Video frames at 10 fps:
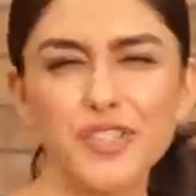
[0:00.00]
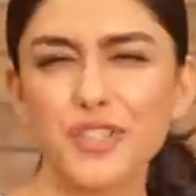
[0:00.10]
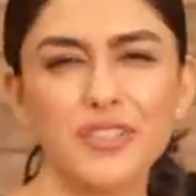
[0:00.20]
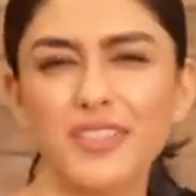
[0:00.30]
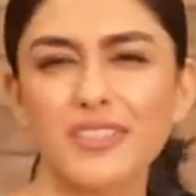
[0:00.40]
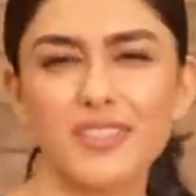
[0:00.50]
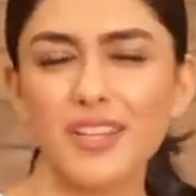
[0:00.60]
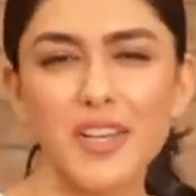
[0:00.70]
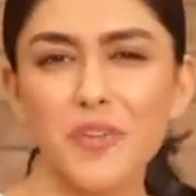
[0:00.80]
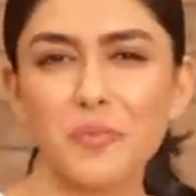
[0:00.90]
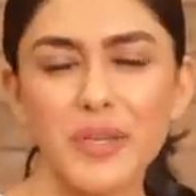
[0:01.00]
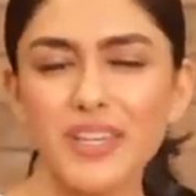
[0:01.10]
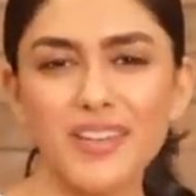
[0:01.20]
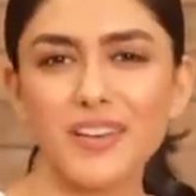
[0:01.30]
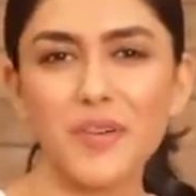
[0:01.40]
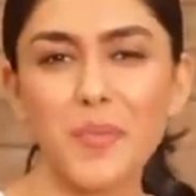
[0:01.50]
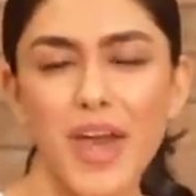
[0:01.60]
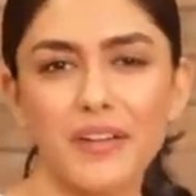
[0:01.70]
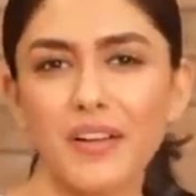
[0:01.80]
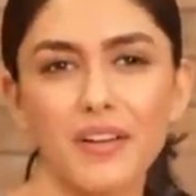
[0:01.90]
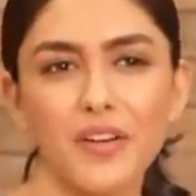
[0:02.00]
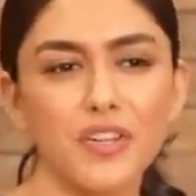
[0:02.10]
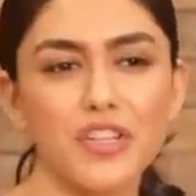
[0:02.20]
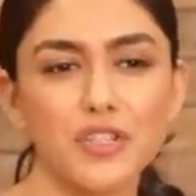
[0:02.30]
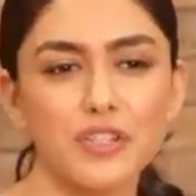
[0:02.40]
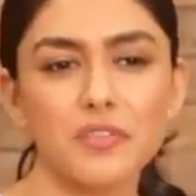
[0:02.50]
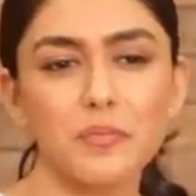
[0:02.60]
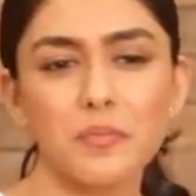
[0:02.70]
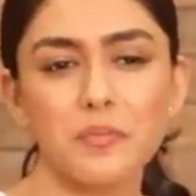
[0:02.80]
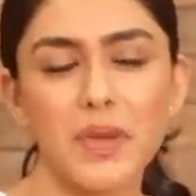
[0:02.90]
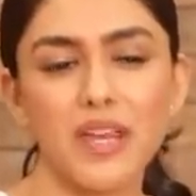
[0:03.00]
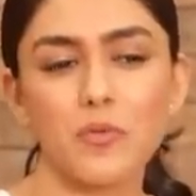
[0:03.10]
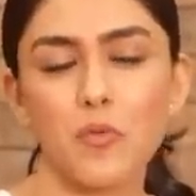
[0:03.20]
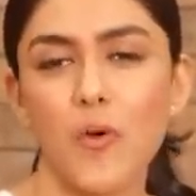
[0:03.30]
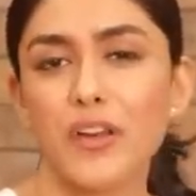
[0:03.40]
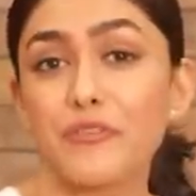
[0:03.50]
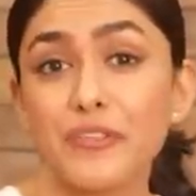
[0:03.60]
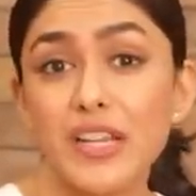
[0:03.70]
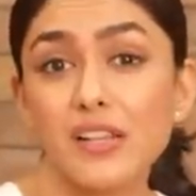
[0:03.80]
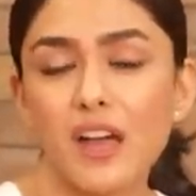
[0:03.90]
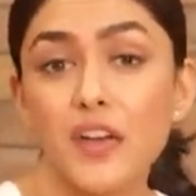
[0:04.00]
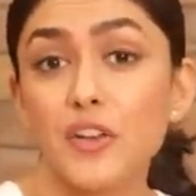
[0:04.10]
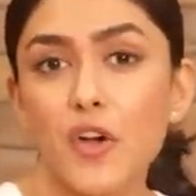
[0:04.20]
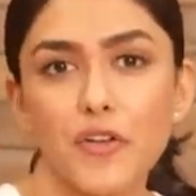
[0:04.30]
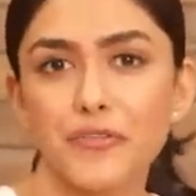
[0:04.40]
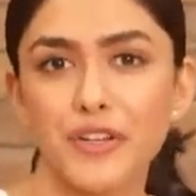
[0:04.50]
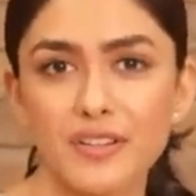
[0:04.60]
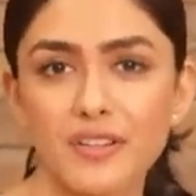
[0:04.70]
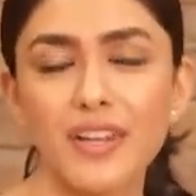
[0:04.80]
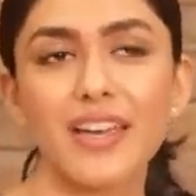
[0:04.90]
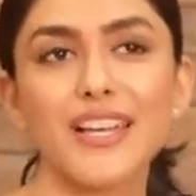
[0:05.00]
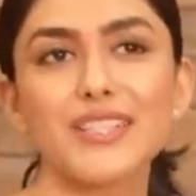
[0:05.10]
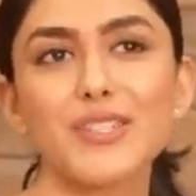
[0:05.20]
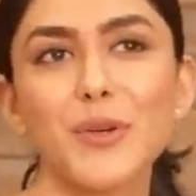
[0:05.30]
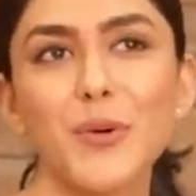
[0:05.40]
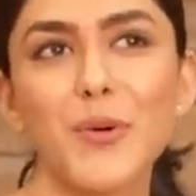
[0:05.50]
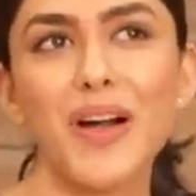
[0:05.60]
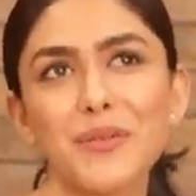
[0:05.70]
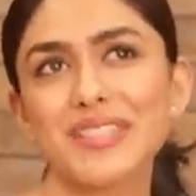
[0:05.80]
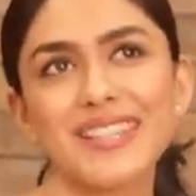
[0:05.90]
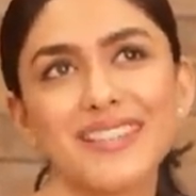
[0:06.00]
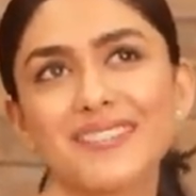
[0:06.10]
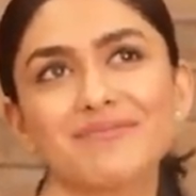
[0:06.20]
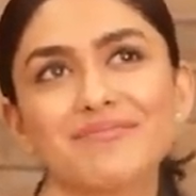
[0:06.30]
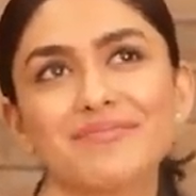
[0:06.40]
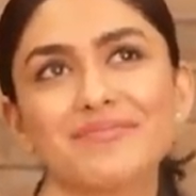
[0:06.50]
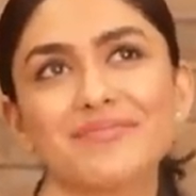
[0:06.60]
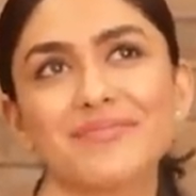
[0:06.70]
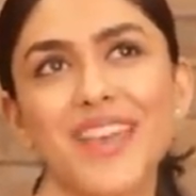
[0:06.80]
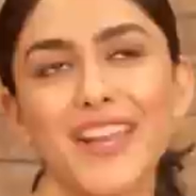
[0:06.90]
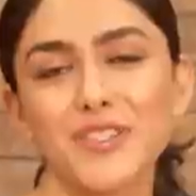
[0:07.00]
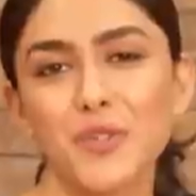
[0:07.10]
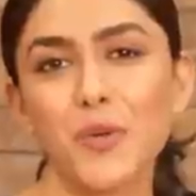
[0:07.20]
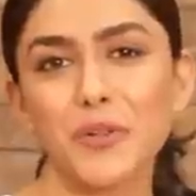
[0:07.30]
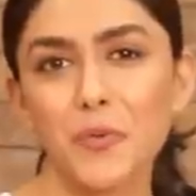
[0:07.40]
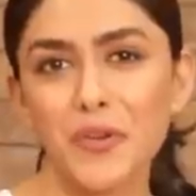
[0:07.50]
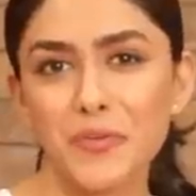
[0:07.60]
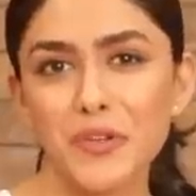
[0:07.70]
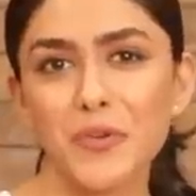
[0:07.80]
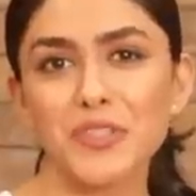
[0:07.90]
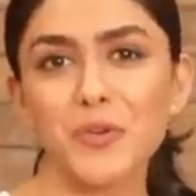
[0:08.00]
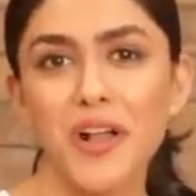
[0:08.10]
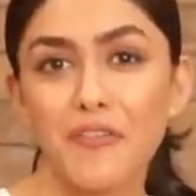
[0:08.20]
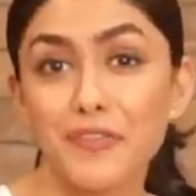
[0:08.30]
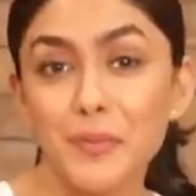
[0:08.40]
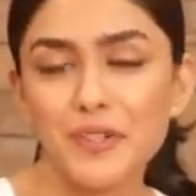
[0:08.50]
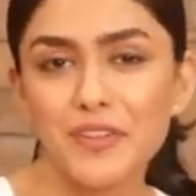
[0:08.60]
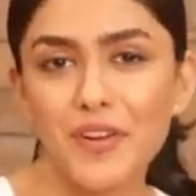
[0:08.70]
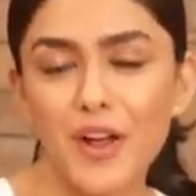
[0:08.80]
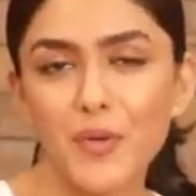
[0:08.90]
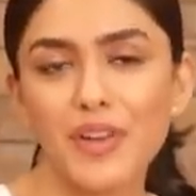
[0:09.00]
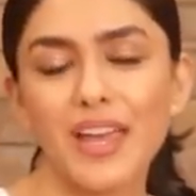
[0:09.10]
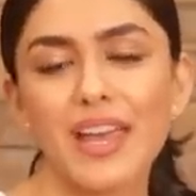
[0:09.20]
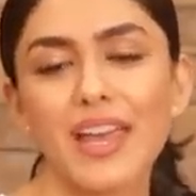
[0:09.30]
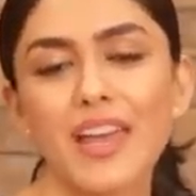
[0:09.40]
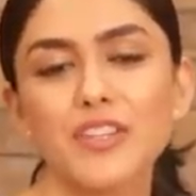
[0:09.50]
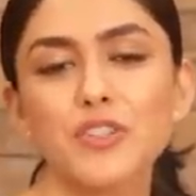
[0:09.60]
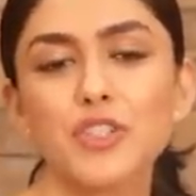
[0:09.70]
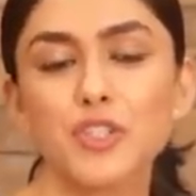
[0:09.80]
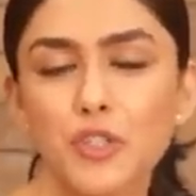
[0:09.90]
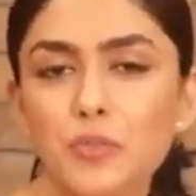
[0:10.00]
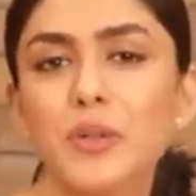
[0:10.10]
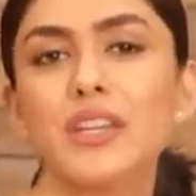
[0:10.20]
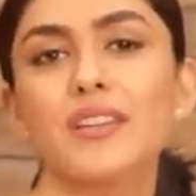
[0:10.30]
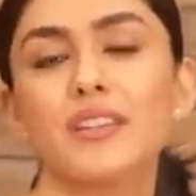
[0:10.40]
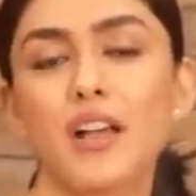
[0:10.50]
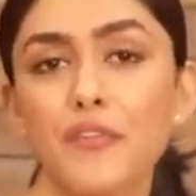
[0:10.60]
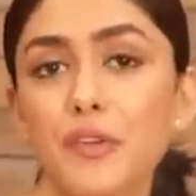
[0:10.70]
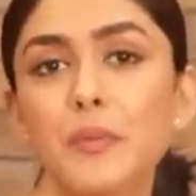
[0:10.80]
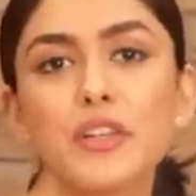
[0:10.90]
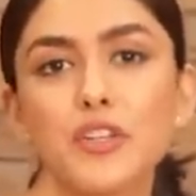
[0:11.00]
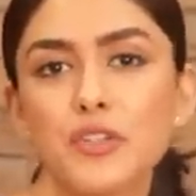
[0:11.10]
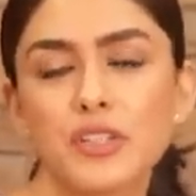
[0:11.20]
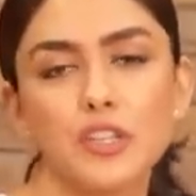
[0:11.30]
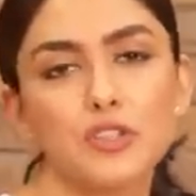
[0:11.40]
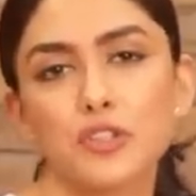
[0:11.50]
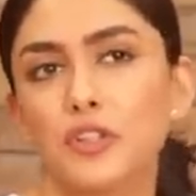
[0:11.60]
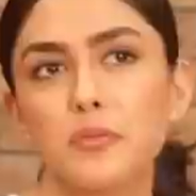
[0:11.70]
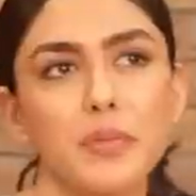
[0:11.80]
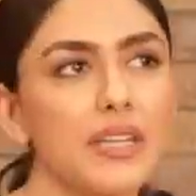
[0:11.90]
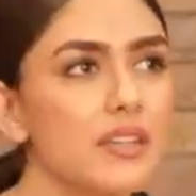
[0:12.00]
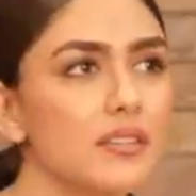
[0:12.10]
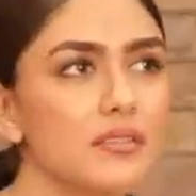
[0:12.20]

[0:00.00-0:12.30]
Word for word: this shouldn't be a barrier or this shouldn't make one feel underconfident. So I must say, thanks to all the women who are so comfortable around, and you should be comfortable in your skin. You shouldn't be